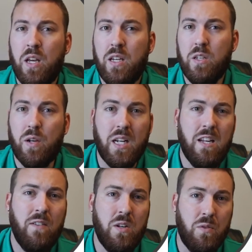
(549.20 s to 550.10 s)
you can
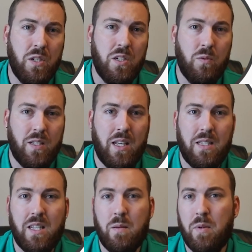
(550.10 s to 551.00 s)
even use it to assess
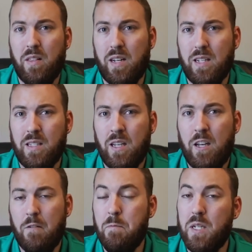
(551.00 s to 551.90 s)
the abilities
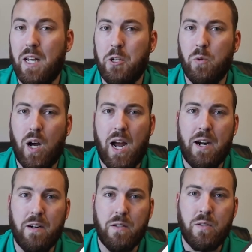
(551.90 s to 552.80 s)
of potential
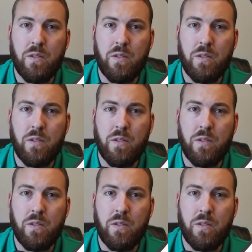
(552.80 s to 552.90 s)
hires.